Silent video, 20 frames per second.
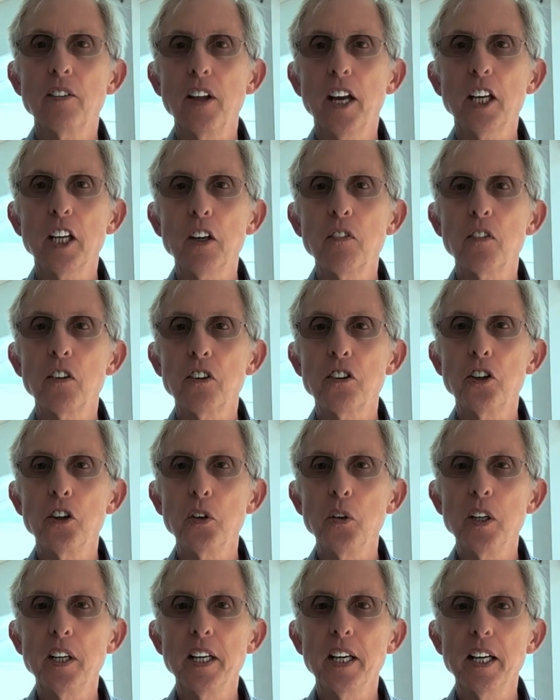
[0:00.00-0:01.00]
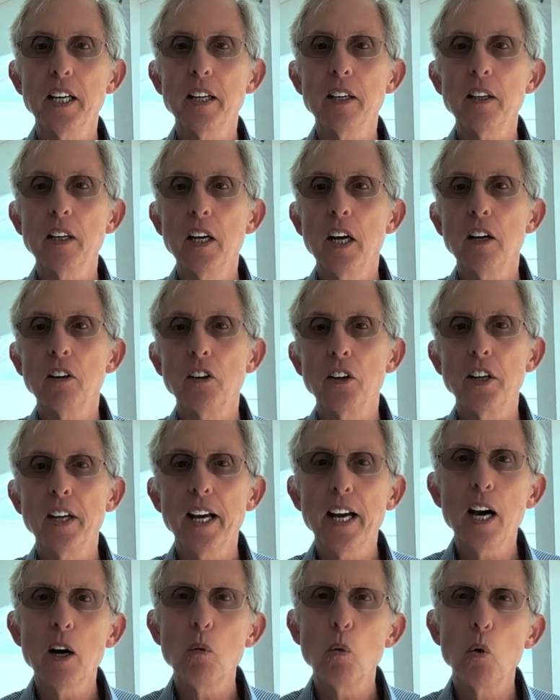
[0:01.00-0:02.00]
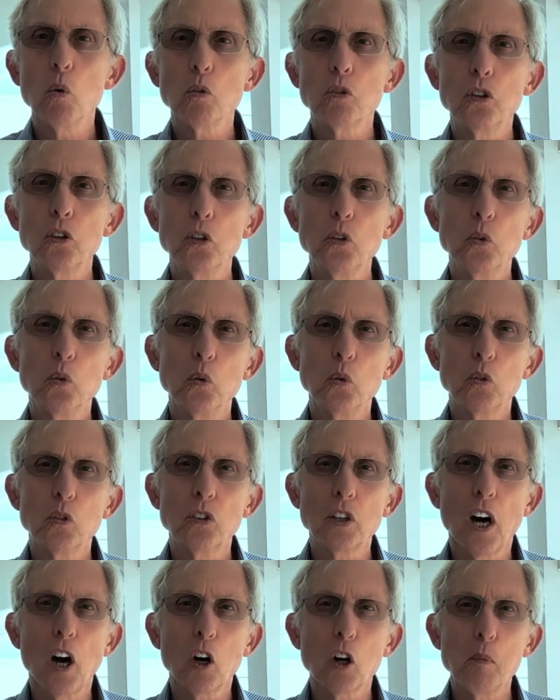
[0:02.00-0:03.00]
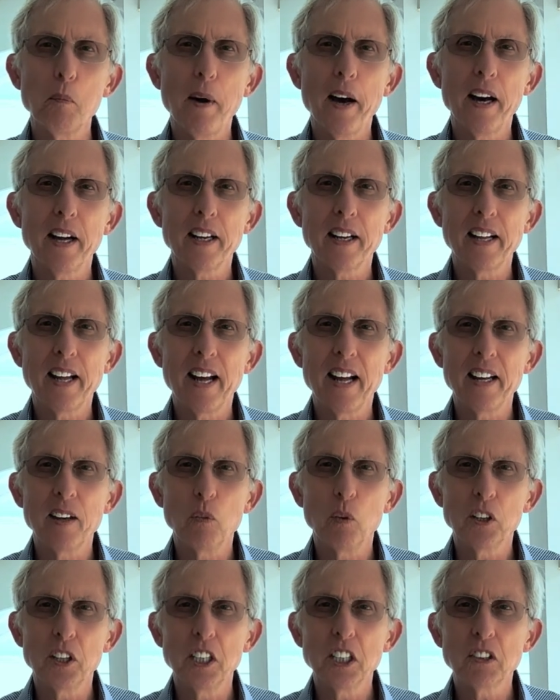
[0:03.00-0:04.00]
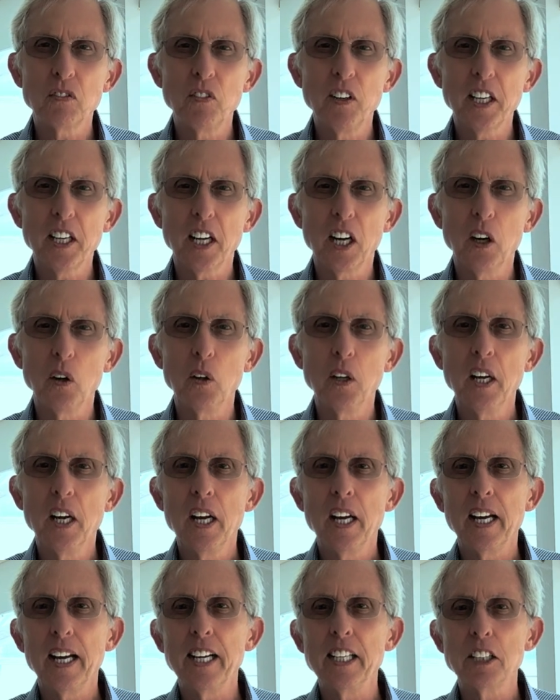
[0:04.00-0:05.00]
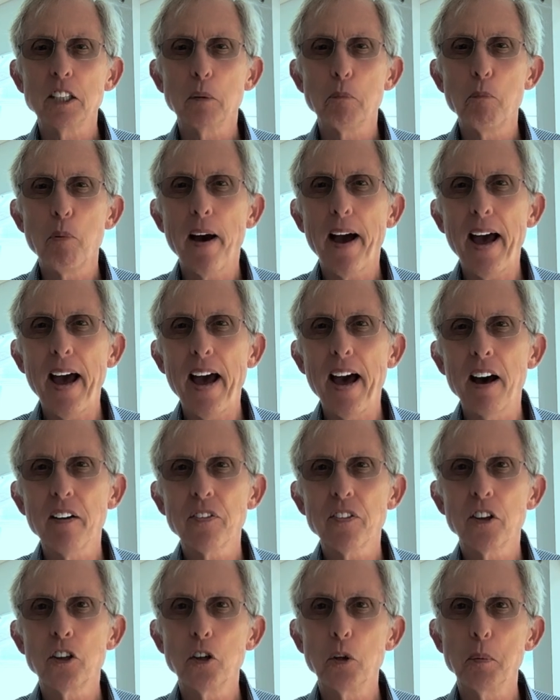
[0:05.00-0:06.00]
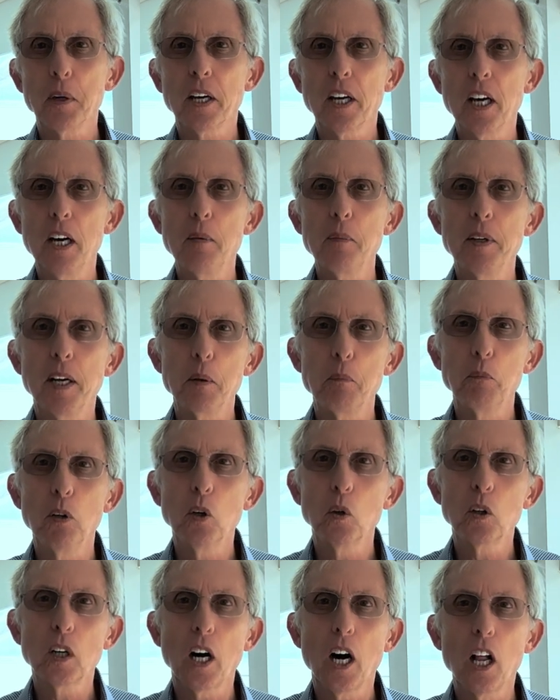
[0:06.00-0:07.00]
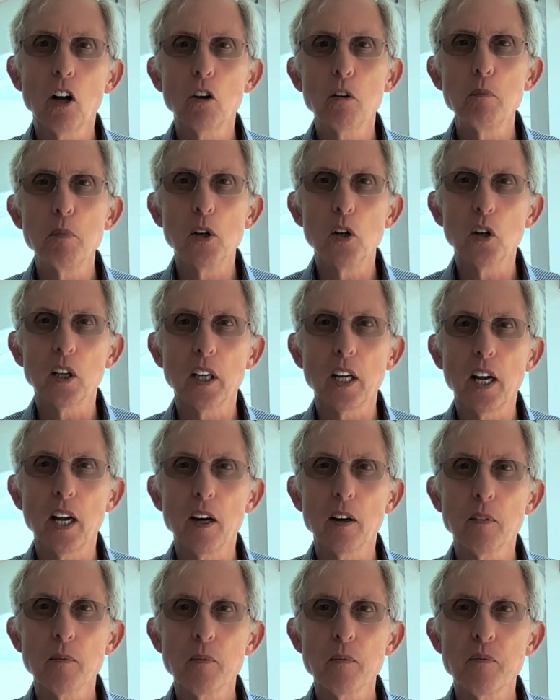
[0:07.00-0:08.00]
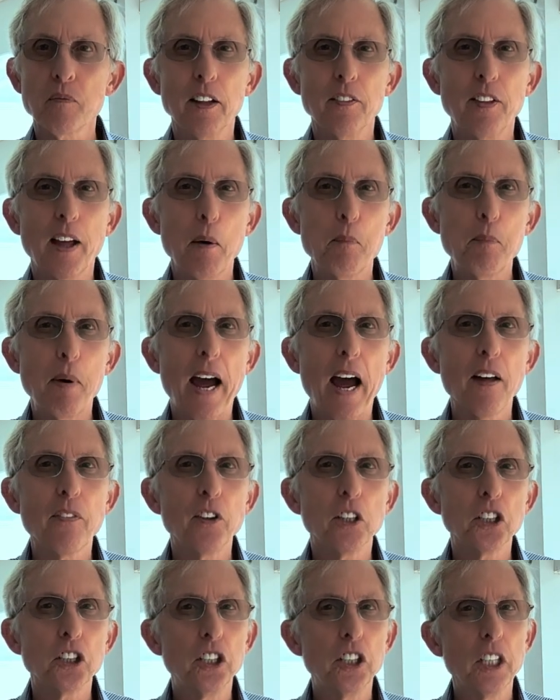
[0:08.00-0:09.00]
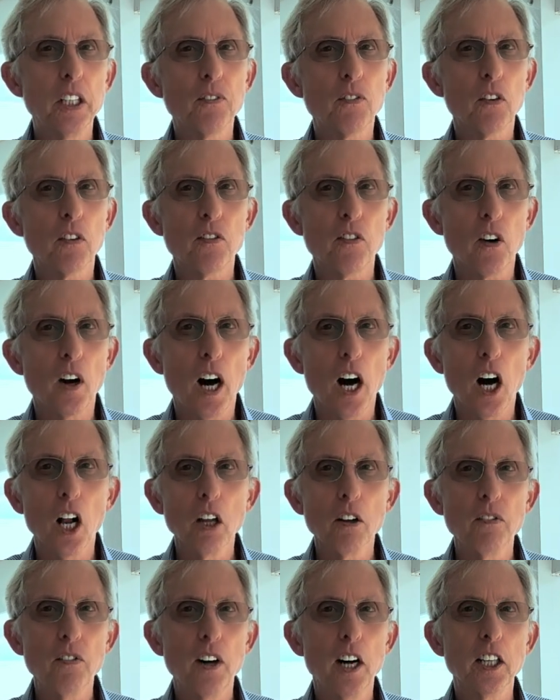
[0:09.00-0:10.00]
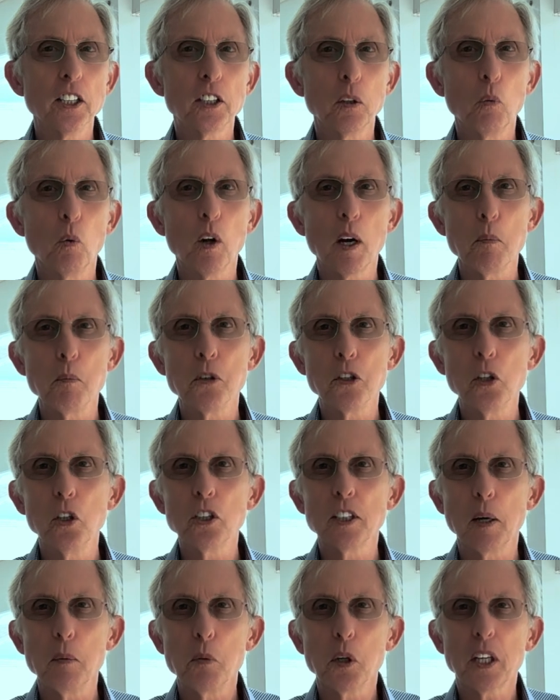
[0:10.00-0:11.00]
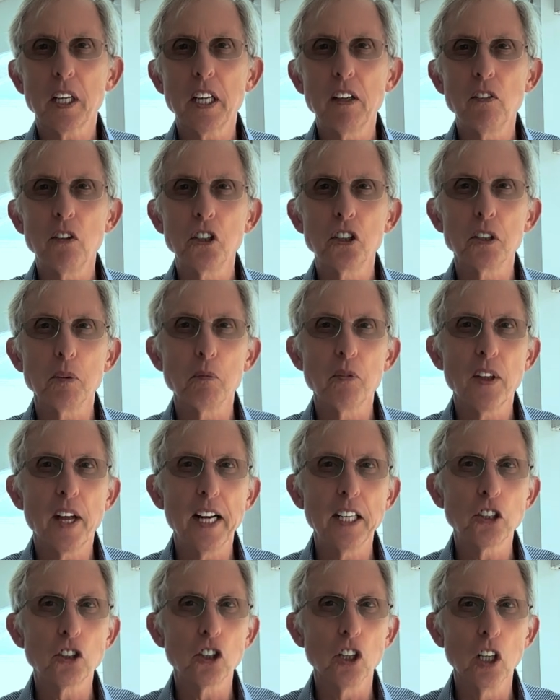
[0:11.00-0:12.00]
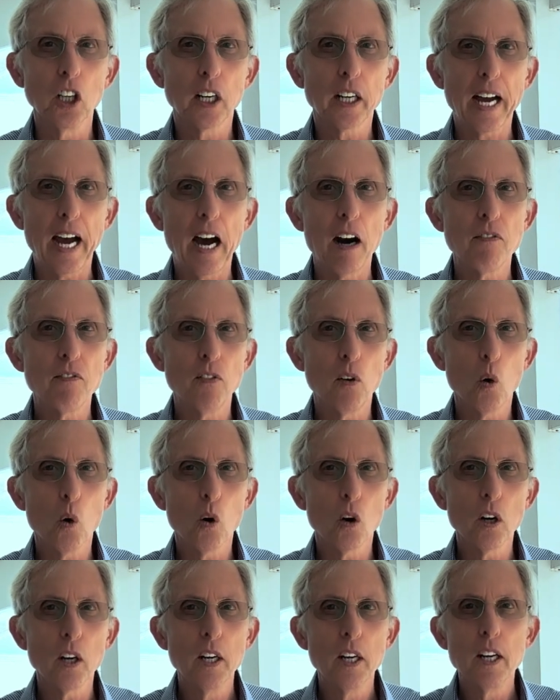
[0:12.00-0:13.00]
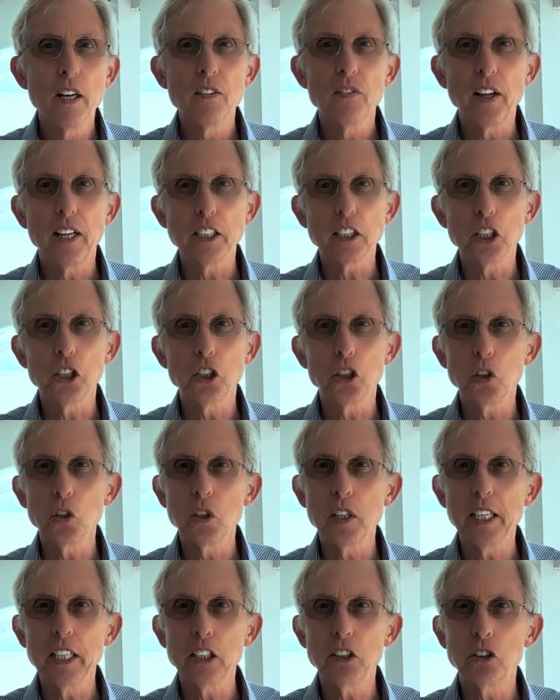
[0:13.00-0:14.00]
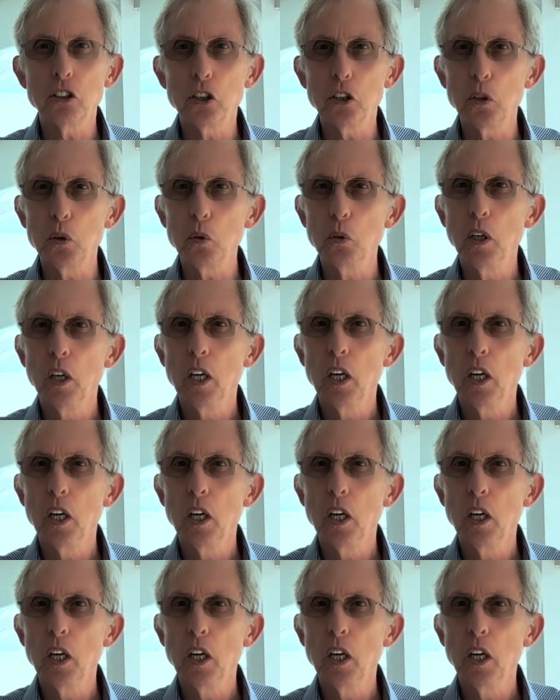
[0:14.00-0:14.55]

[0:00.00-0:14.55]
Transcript: Thank you for tuning in. Today I want to talk about, with this video, is the path to becoming a blue-collar millionaire. That path is different for all of us, and what I'm going to do is I'm going to give you some things to look out for, things that you need to